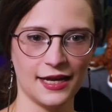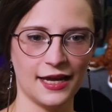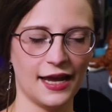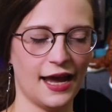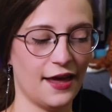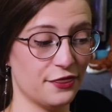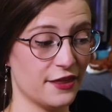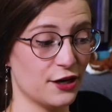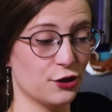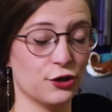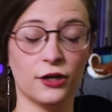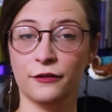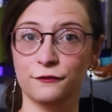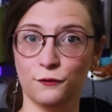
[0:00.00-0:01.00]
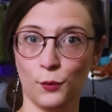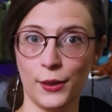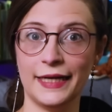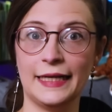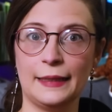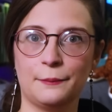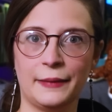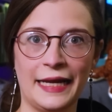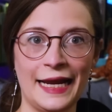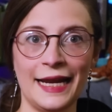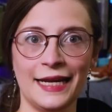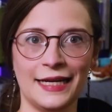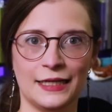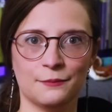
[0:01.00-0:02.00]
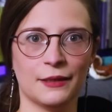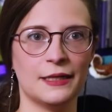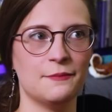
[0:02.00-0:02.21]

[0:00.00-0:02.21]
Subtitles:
And they're avoiding pain by